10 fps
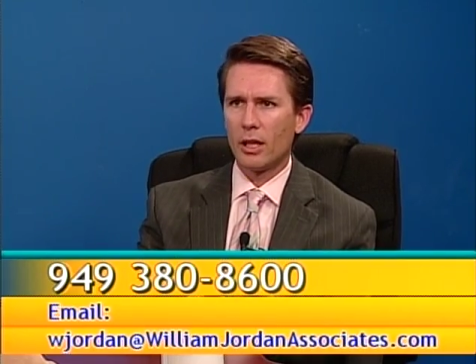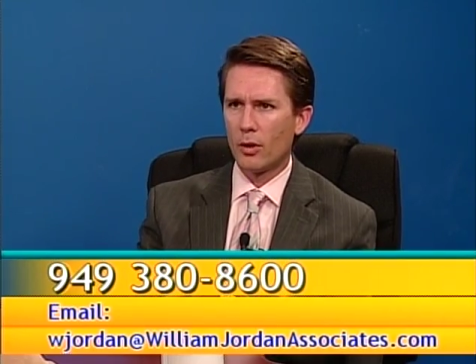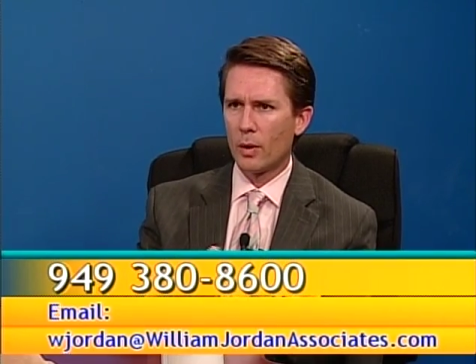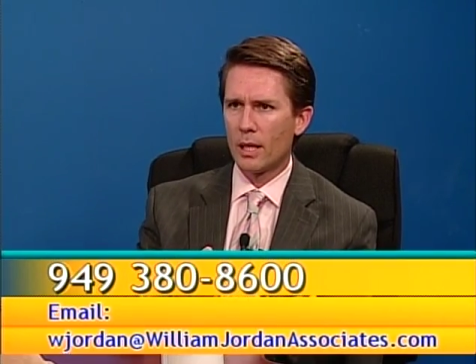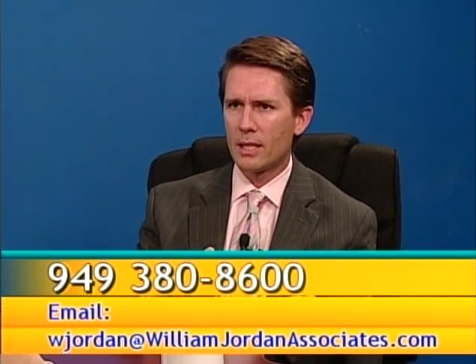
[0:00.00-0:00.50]
I
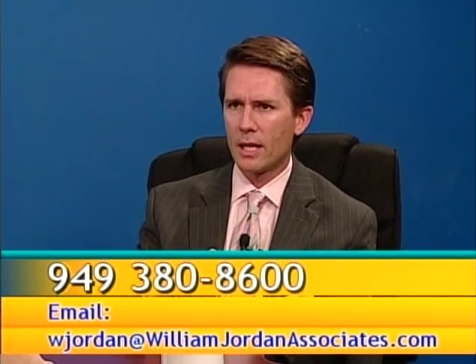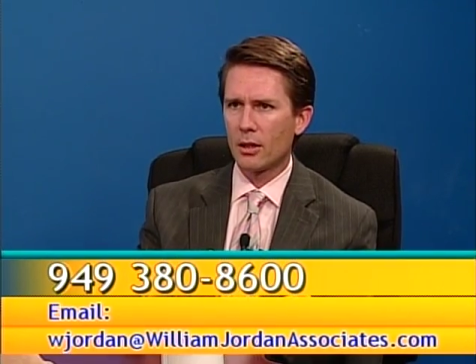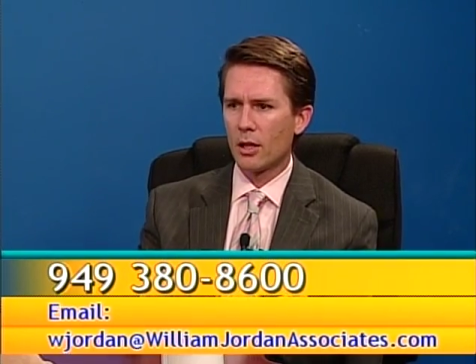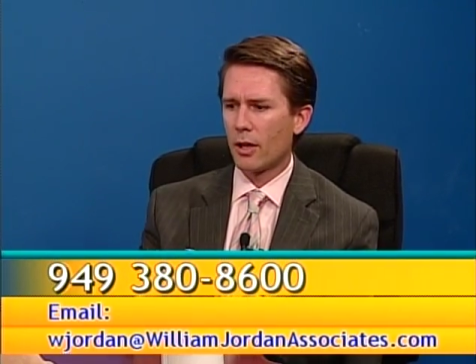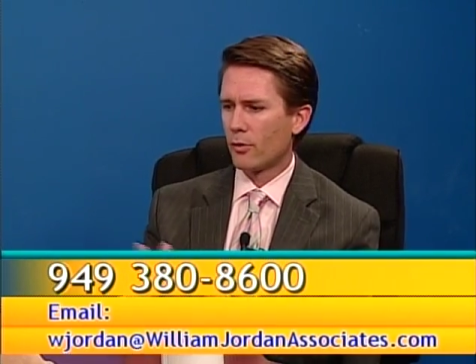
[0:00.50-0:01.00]
don't want to take
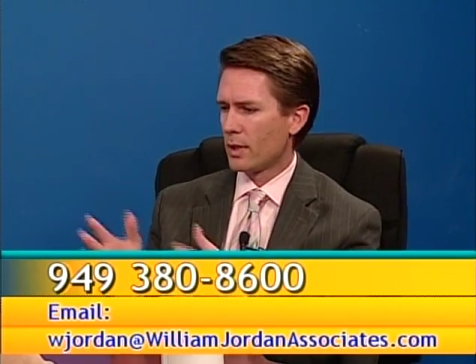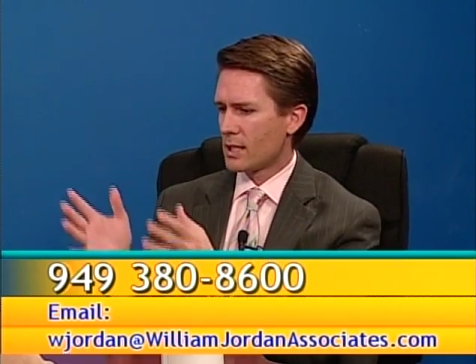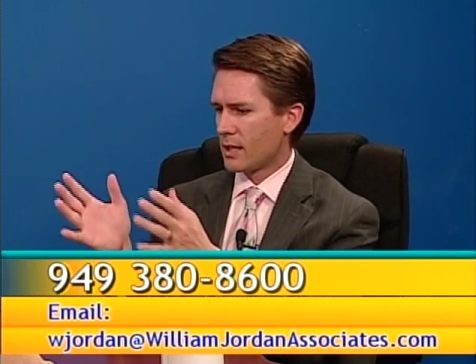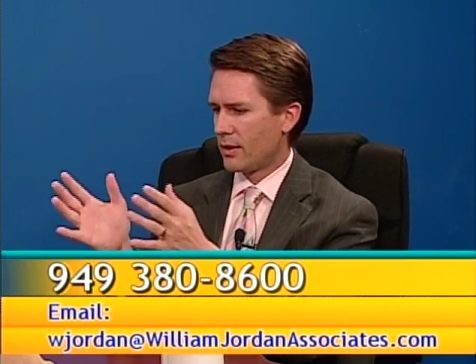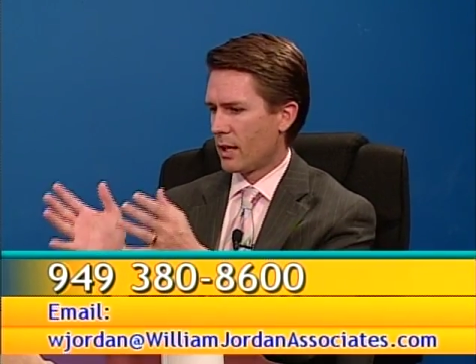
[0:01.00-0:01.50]
a lot of
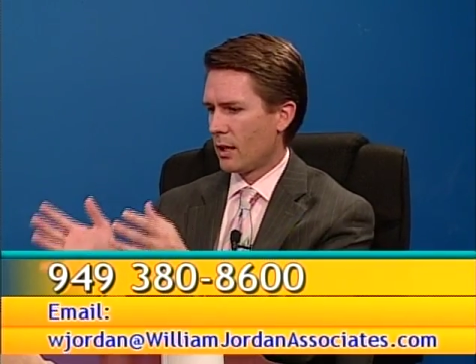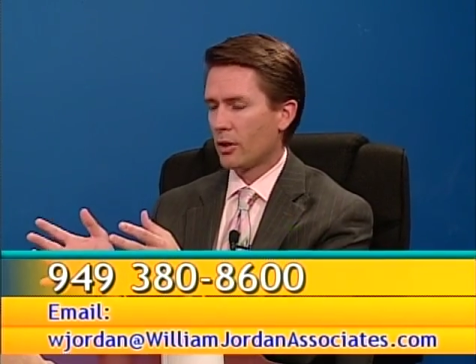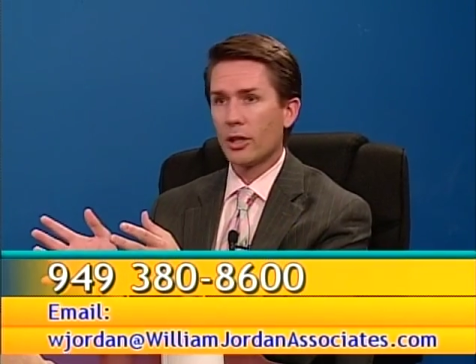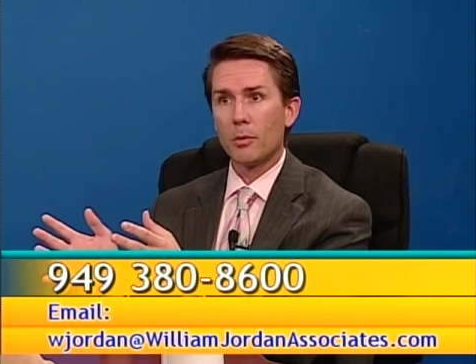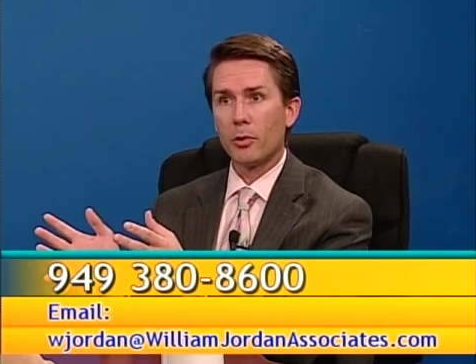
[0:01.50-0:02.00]
risk, and then I
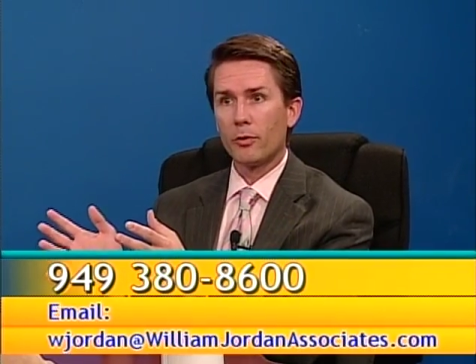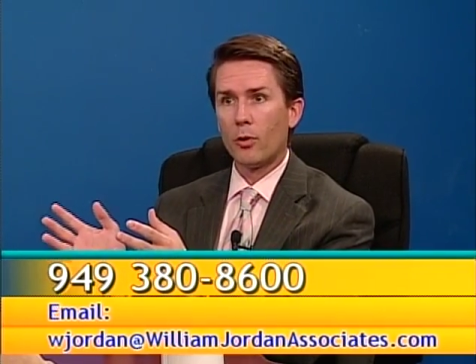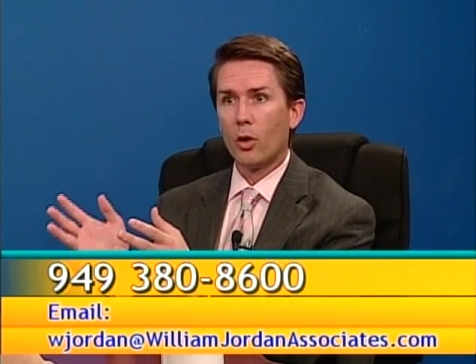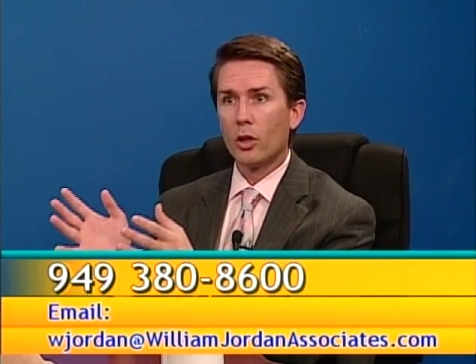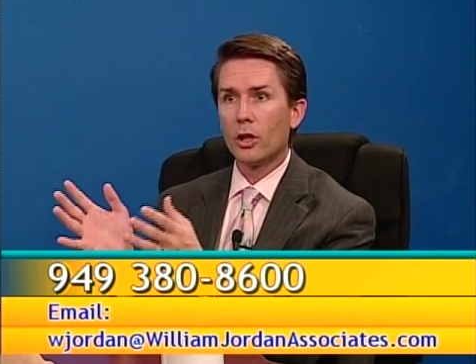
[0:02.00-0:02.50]
look at the
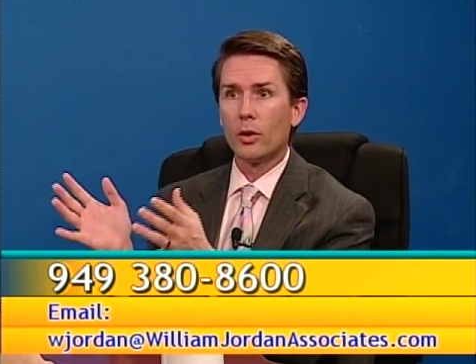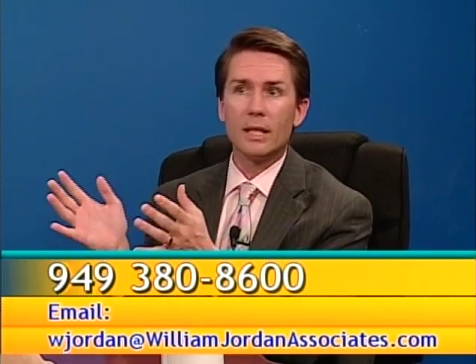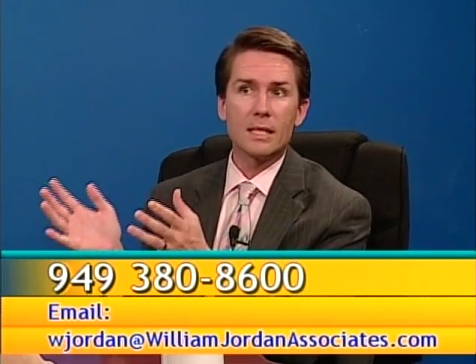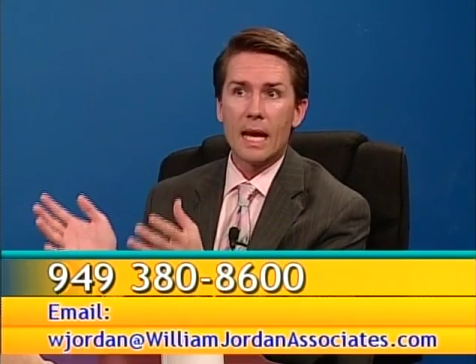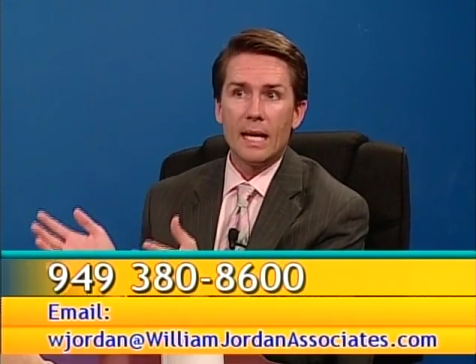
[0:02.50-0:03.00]
portfolio and
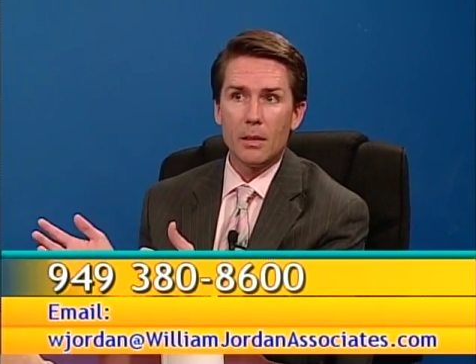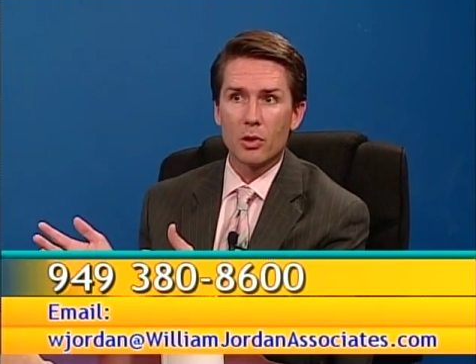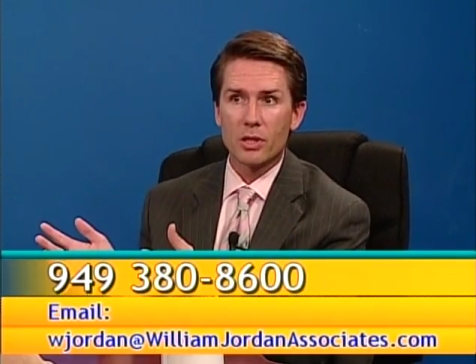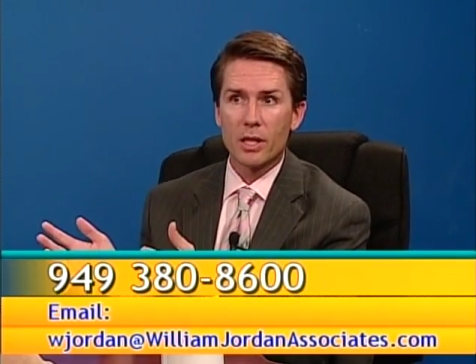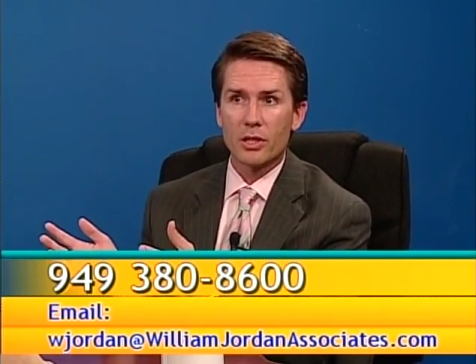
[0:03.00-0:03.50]
it's
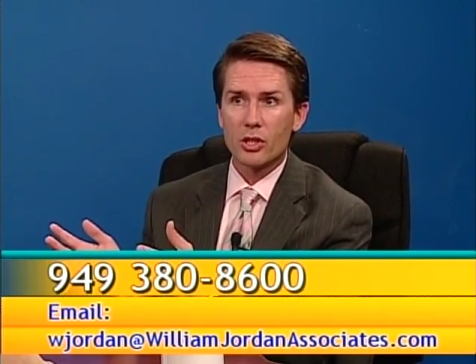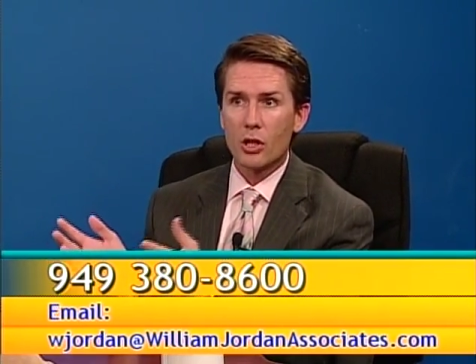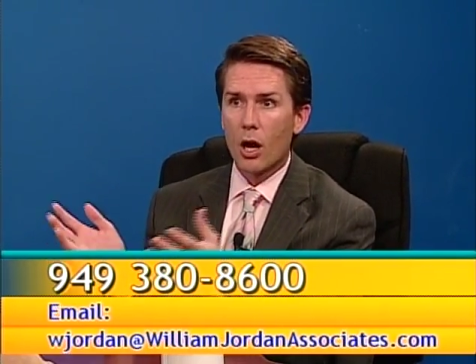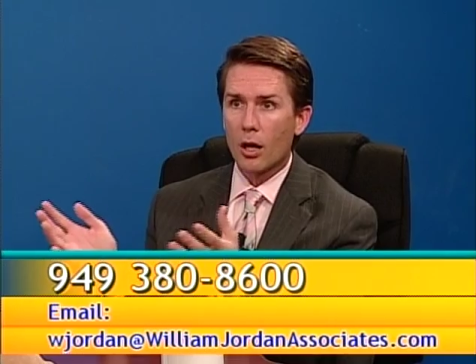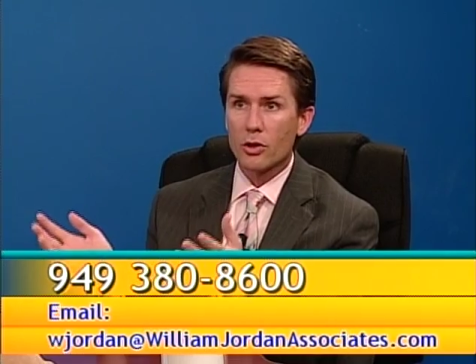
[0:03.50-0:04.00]
80%
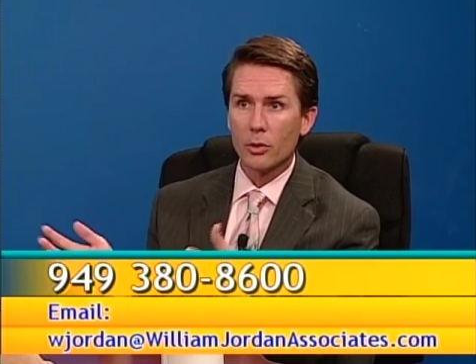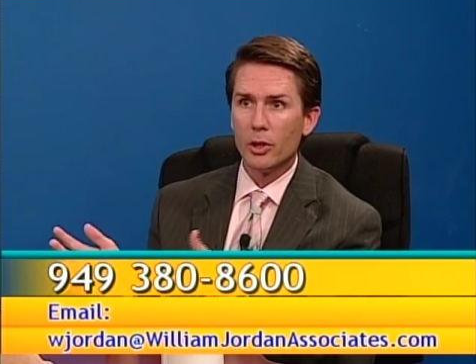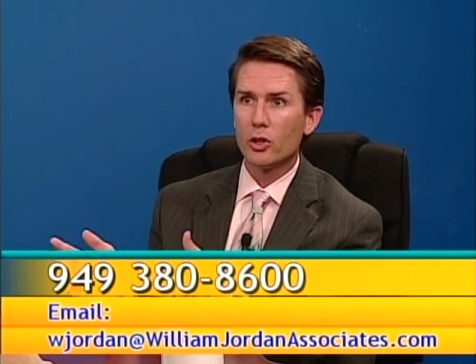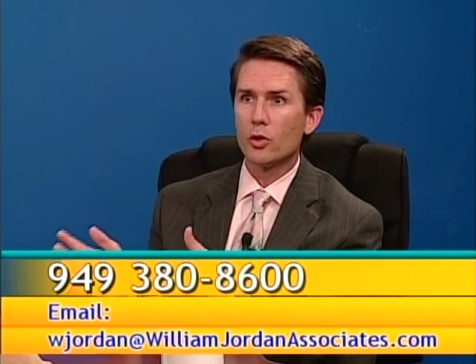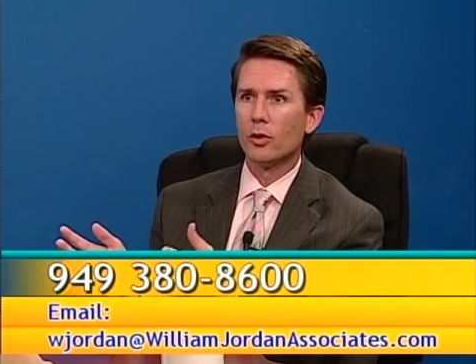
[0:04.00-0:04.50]
stocks or
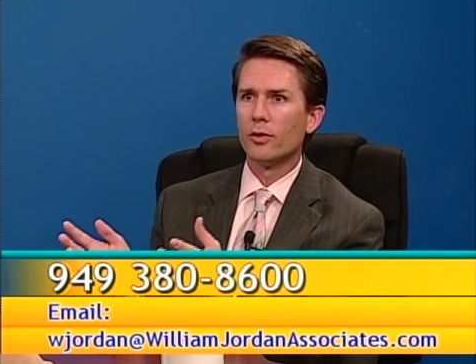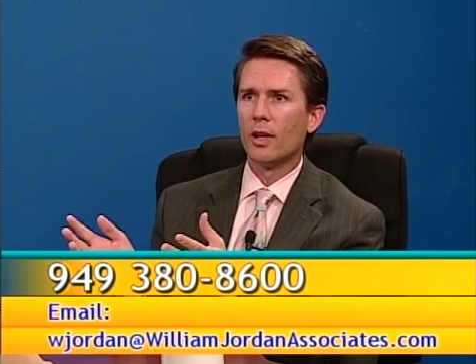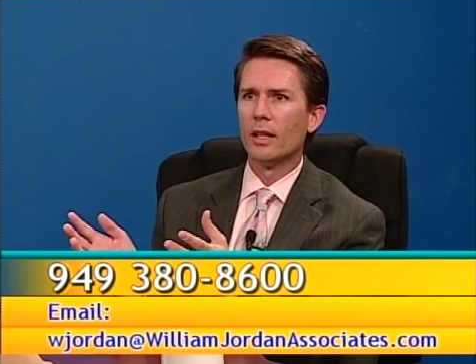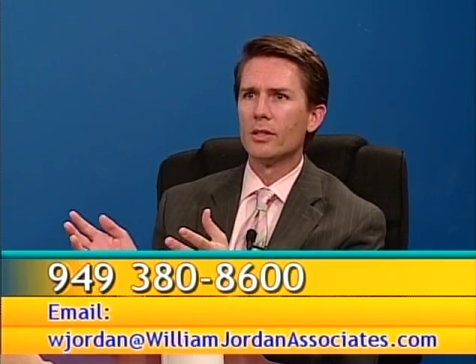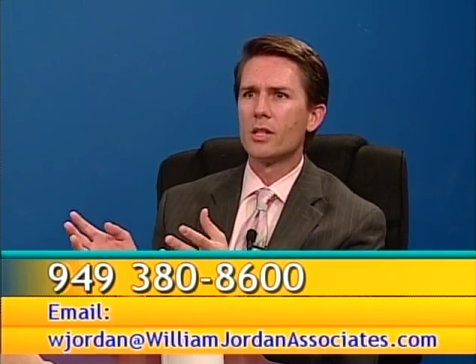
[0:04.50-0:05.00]
mutual
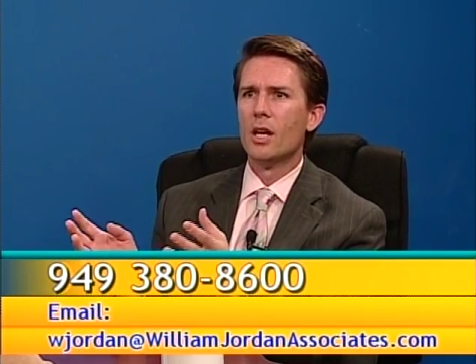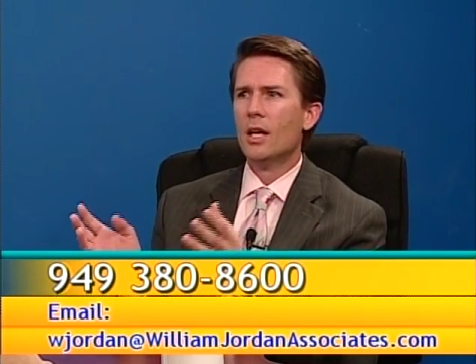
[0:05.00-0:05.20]
funds.